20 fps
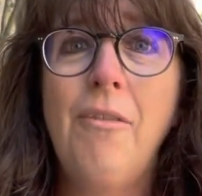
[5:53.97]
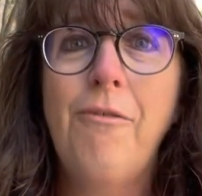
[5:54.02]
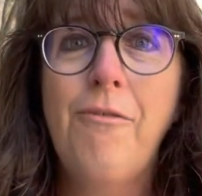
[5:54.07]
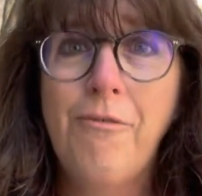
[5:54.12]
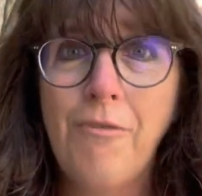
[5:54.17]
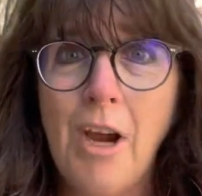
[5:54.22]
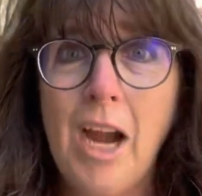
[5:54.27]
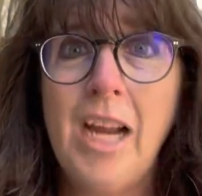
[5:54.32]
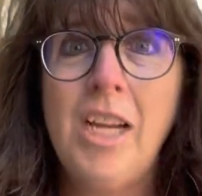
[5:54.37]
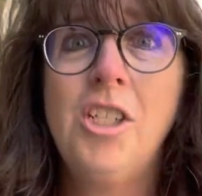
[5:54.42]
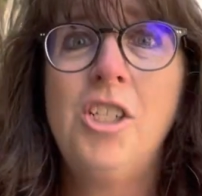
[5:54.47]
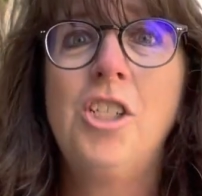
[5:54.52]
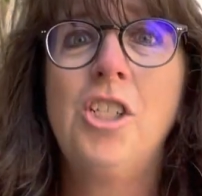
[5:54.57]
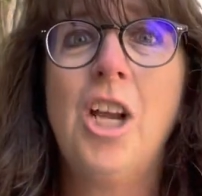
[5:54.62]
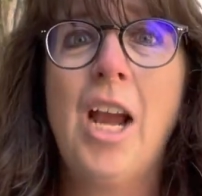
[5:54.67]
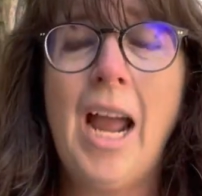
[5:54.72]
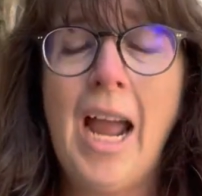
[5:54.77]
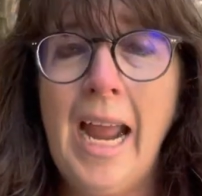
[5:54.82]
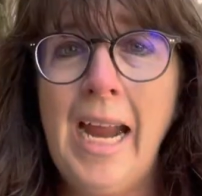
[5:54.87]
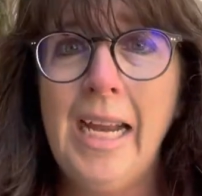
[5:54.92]
fresh
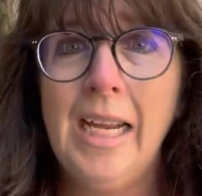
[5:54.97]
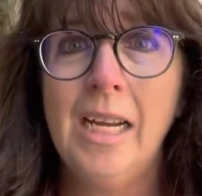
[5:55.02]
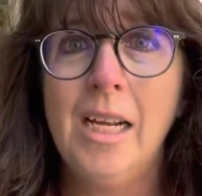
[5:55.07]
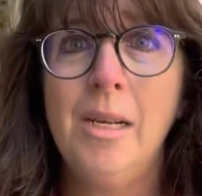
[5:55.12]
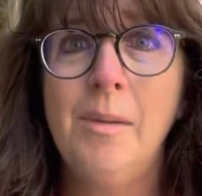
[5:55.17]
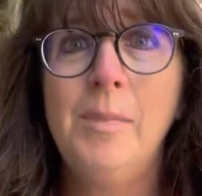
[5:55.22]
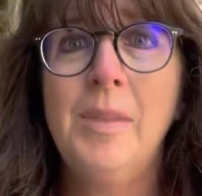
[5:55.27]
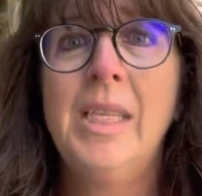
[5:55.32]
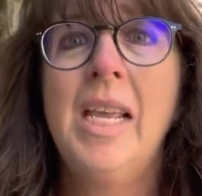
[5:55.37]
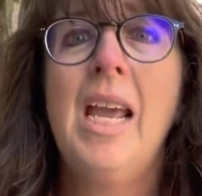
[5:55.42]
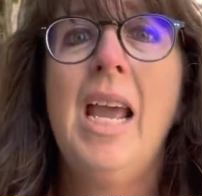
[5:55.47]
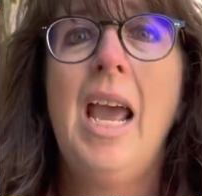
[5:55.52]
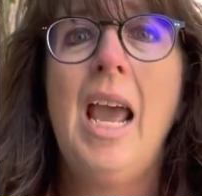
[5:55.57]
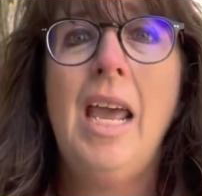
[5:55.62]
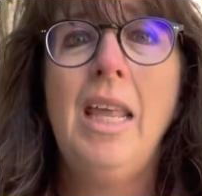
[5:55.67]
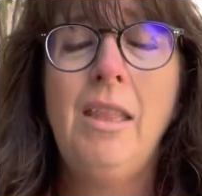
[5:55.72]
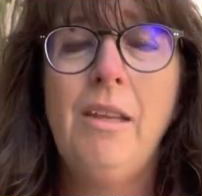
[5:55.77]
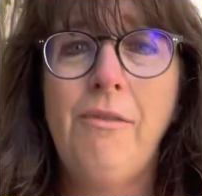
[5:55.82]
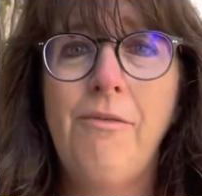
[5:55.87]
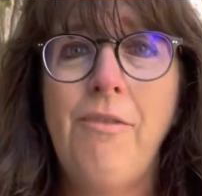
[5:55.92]
items,
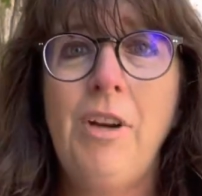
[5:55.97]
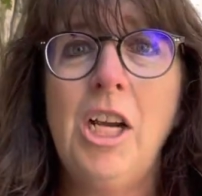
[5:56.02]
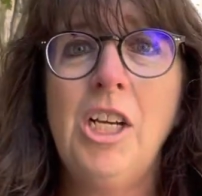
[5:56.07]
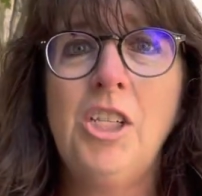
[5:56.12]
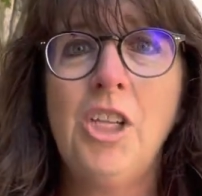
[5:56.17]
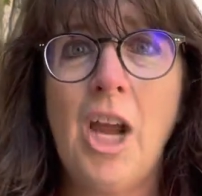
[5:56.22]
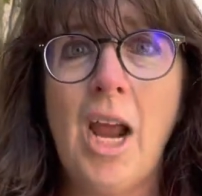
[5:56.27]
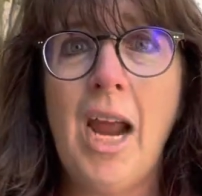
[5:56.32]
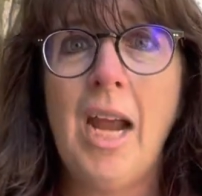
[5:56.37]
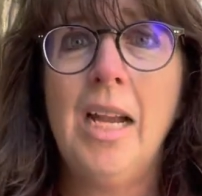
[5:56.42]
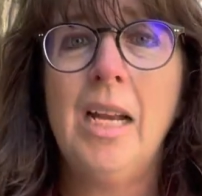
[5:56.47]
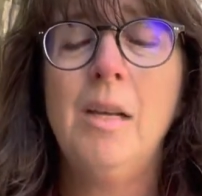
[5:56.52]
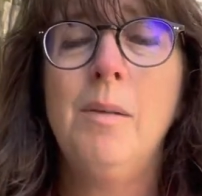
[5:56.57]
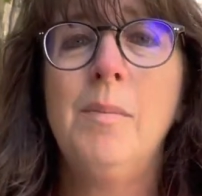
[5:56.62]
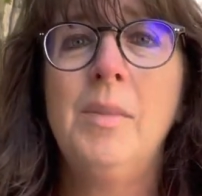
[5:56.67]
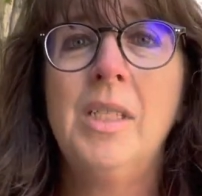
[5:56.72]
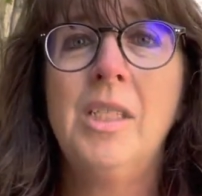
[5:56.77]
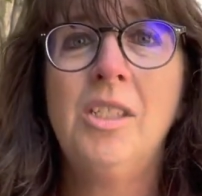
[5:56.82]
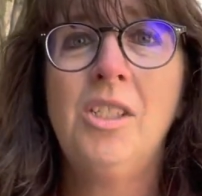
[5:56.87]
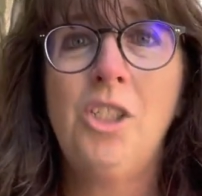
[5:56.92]
and the fresh
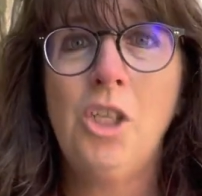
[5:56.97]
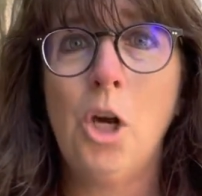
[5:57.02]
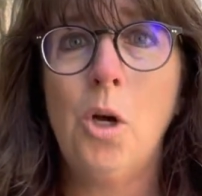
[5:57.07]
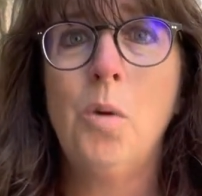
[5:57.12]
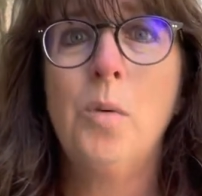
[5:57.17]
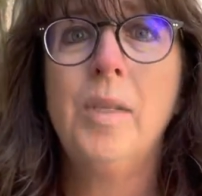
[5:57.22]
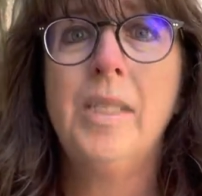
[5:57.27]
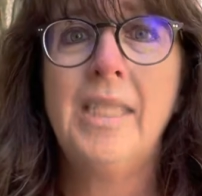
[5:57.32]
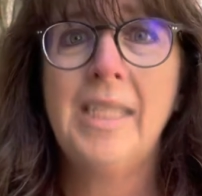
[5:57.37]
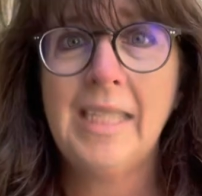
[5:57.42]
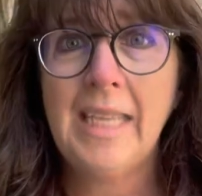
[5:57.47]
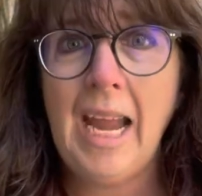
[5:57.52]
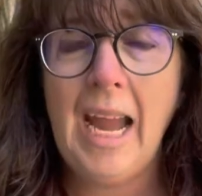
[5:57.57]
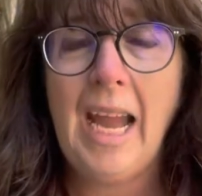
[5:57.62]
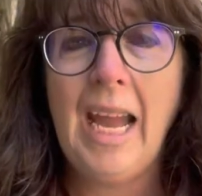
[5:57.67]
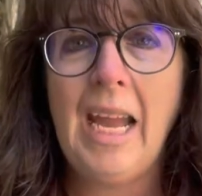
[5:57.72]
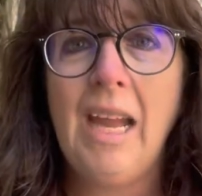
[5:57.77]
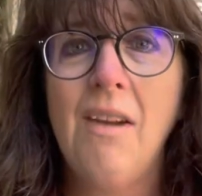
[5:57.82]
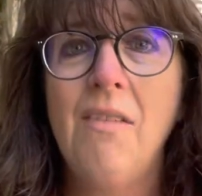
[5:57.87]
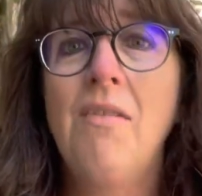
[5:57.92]
items don't
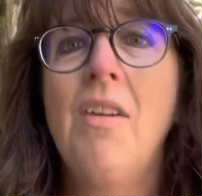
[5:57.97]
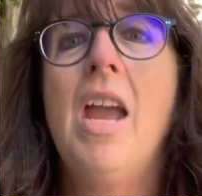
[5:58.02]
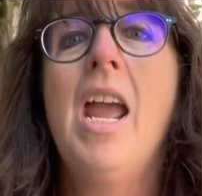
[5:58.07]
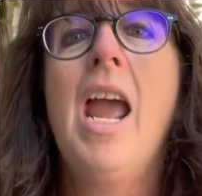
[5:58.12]
save.